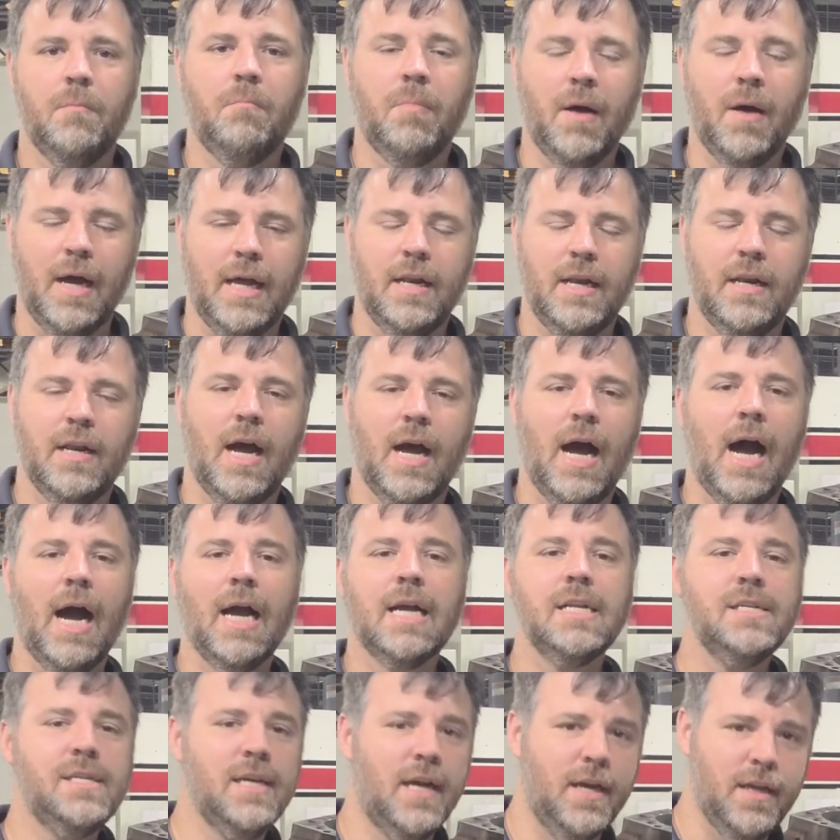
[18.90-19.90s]
But I
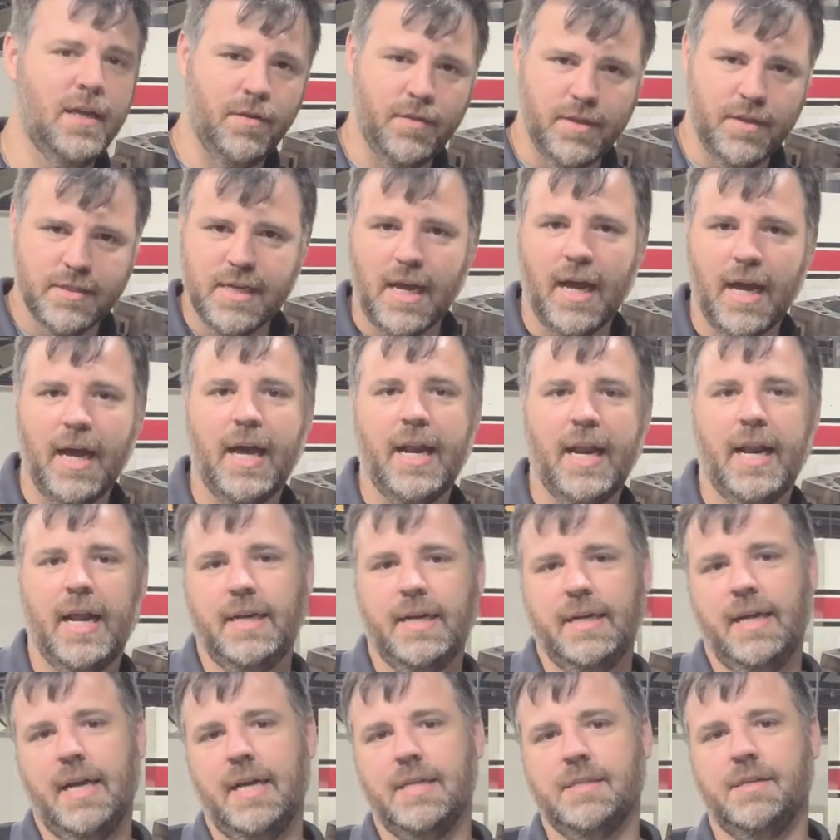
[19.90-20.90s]
can tell you this guy had
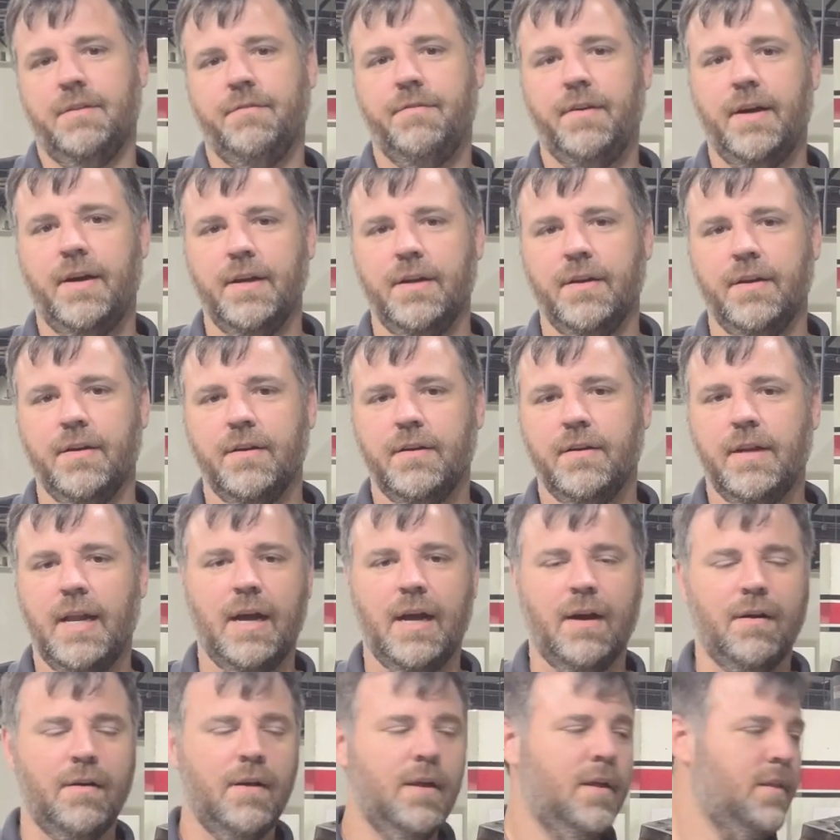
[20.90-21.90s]
head gasket failure.
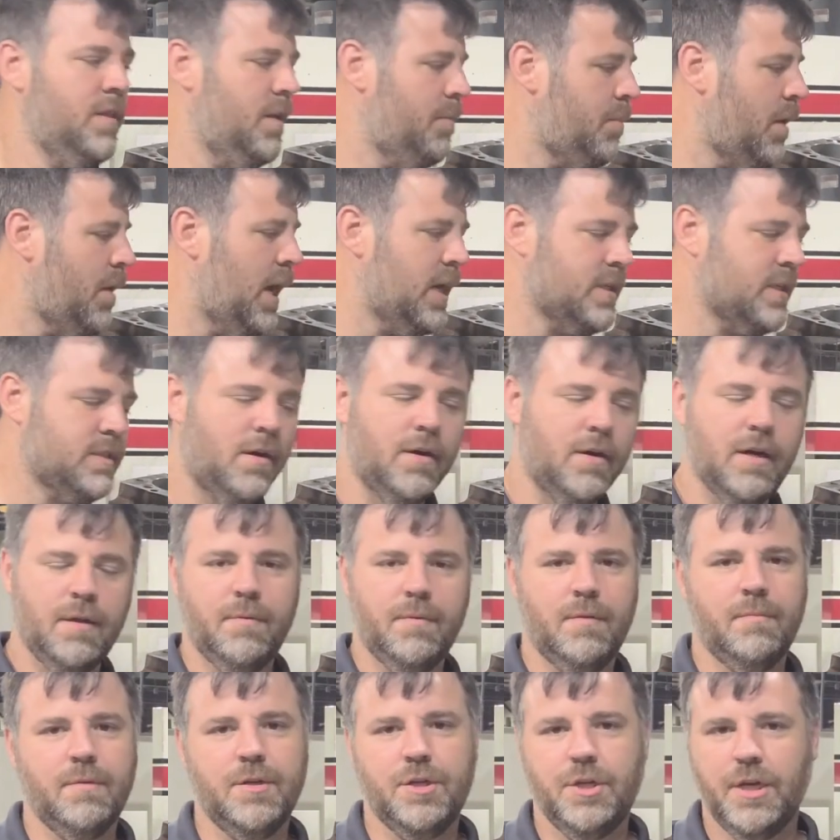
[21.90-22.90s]
Now, the block's already
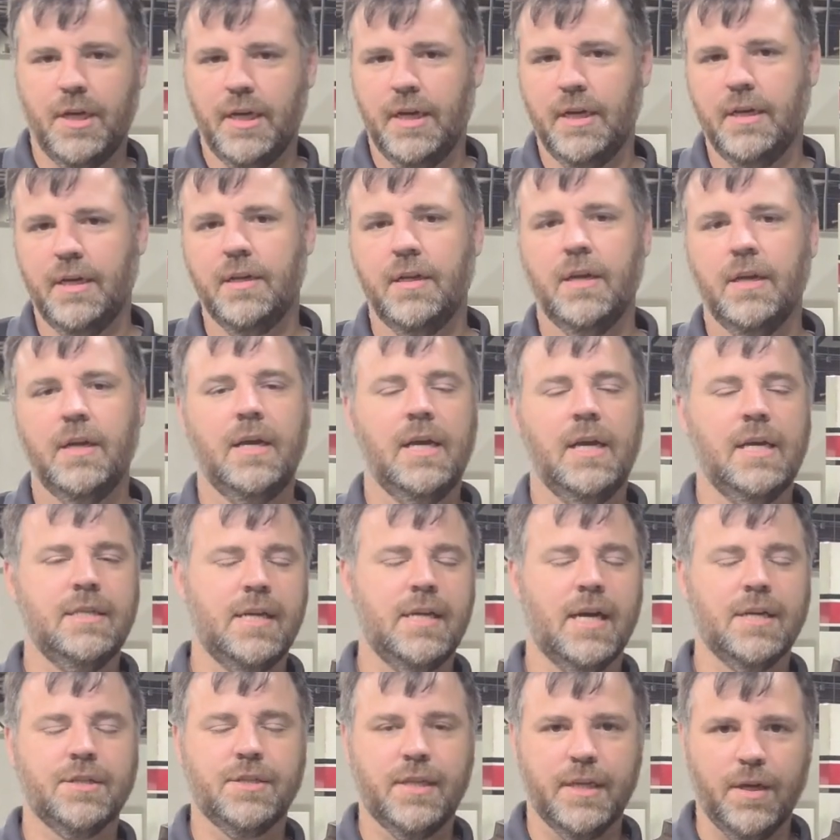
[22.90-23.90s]
been machined. It's
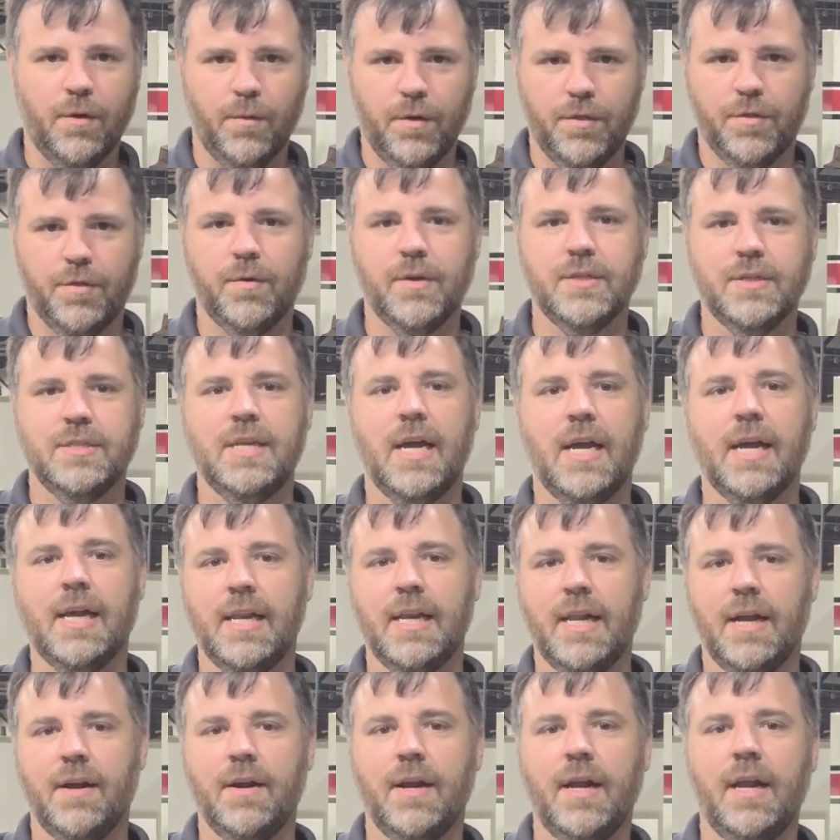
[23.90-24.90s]
actually going through a
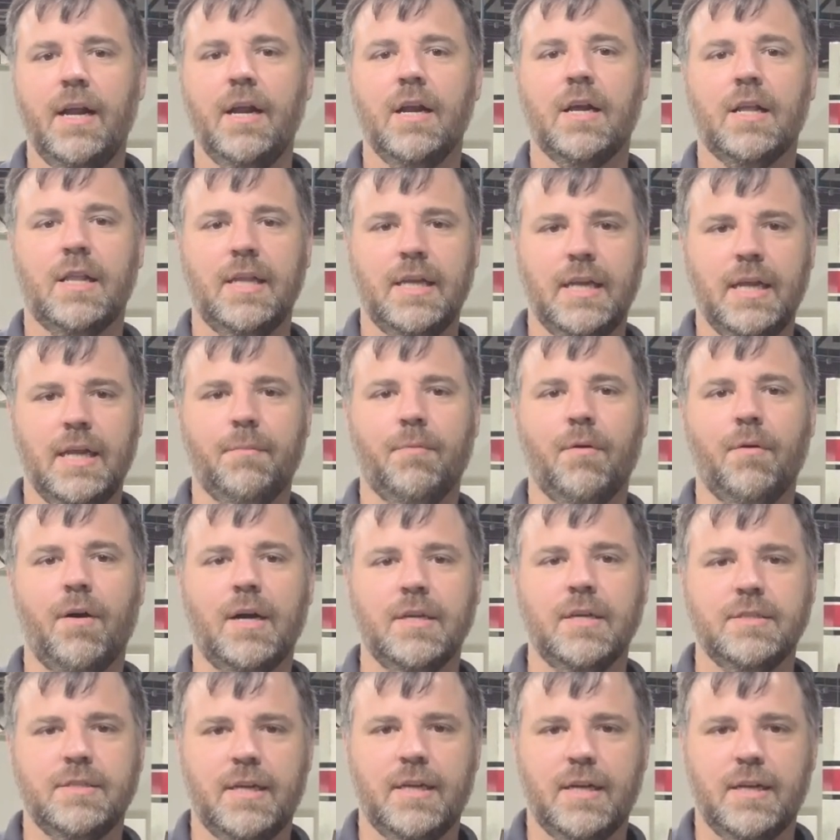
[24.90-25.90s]
secondary cleaning
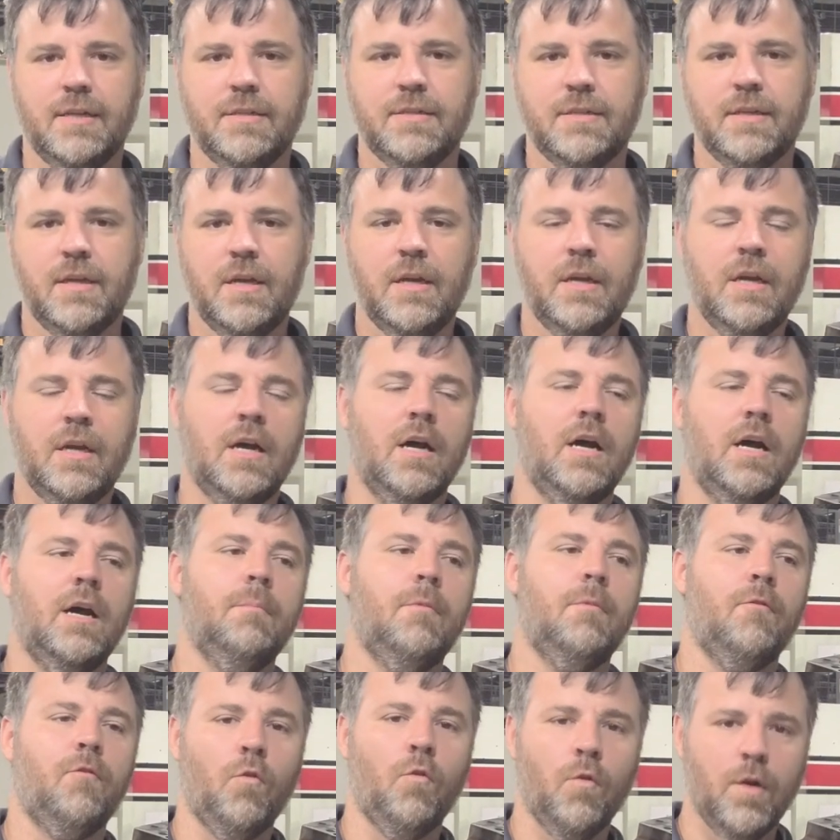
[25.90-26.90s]
process uh,
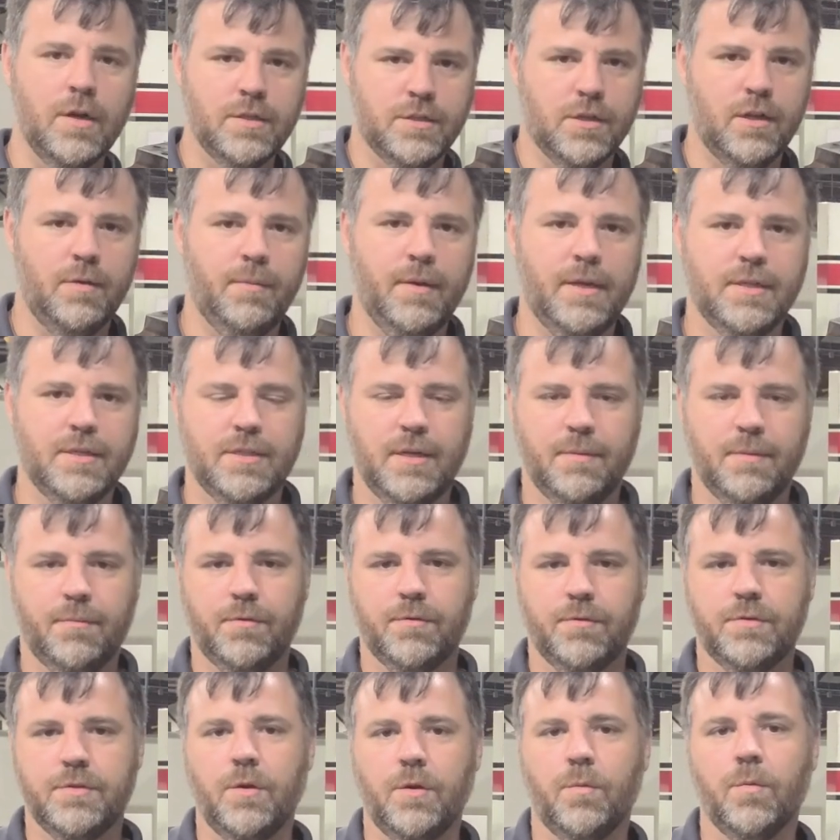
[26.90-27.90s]
before it's going to be
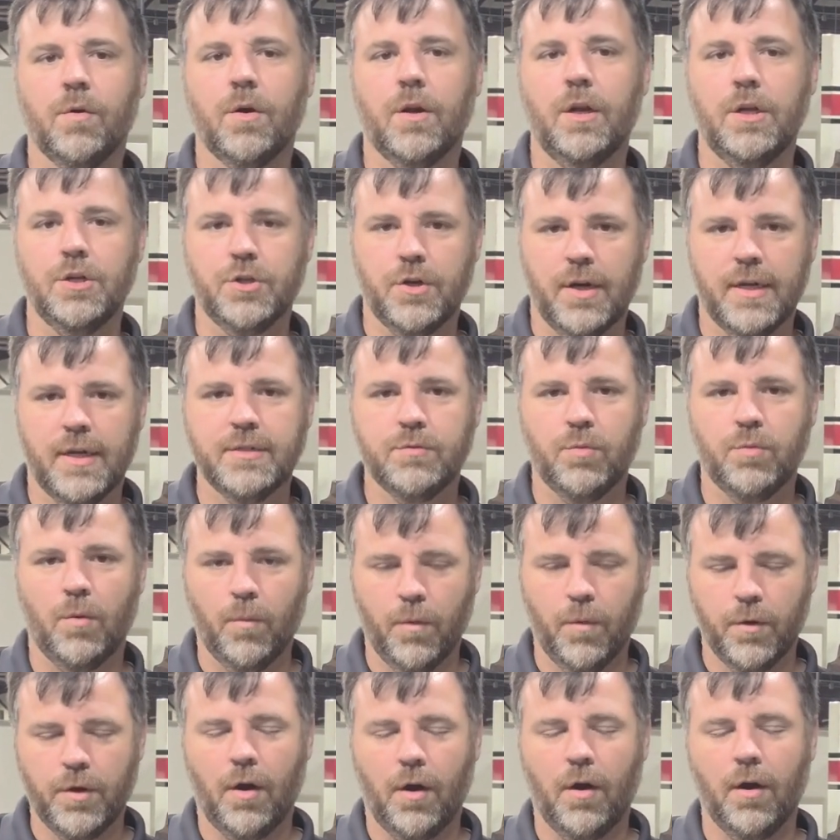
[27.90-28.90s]
assembled. So we're going to address
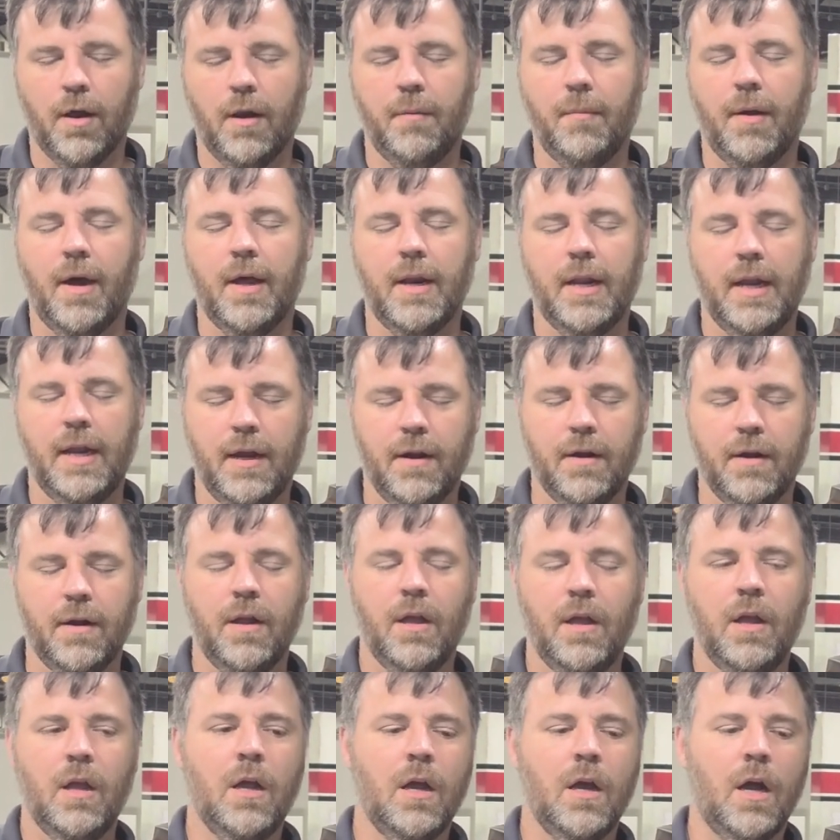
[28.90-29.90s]
what we're talking about here.
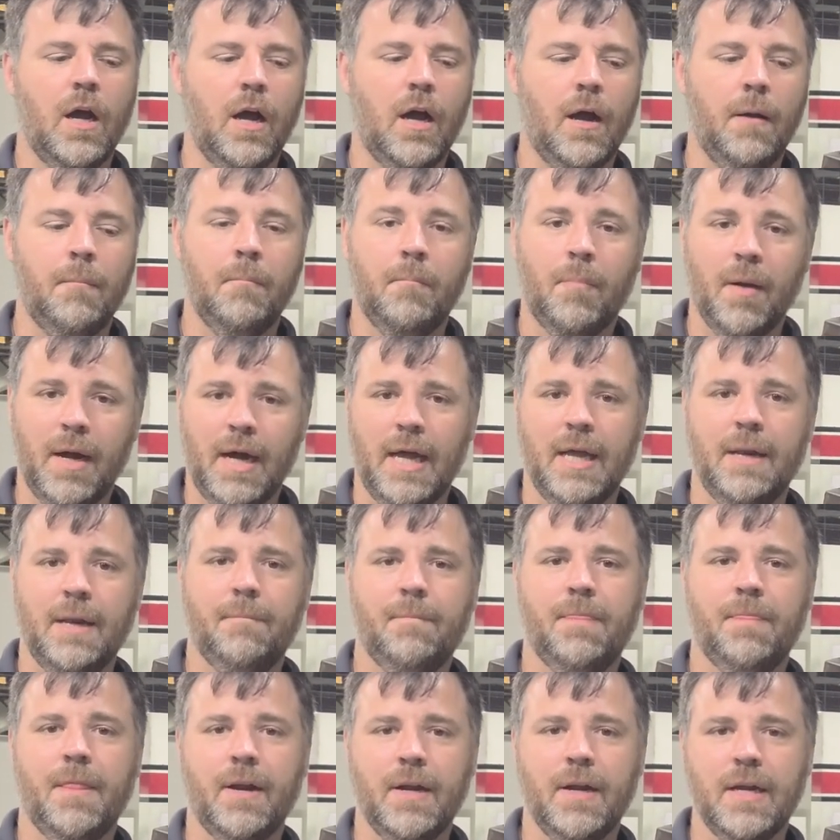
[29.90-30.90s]
Um, but
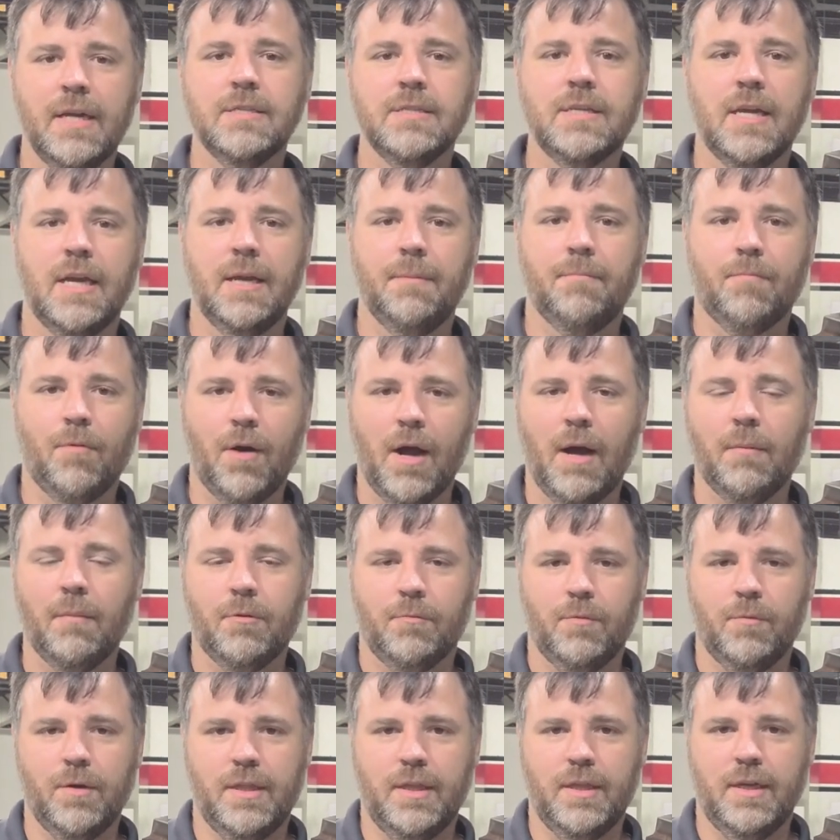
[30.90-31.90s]
there is a
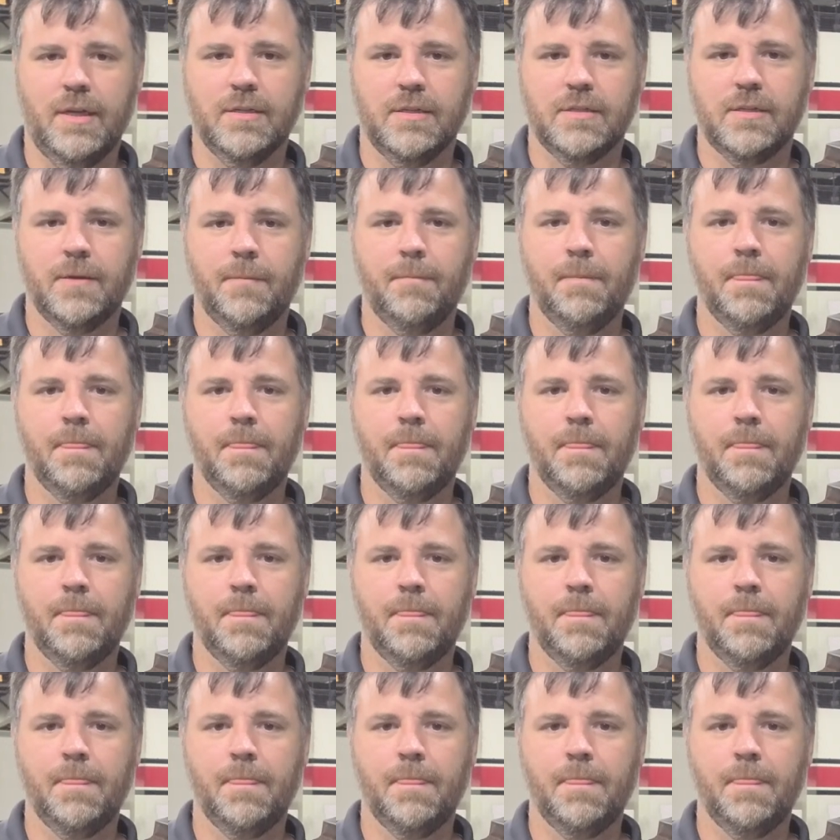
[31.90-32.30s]
problem with this.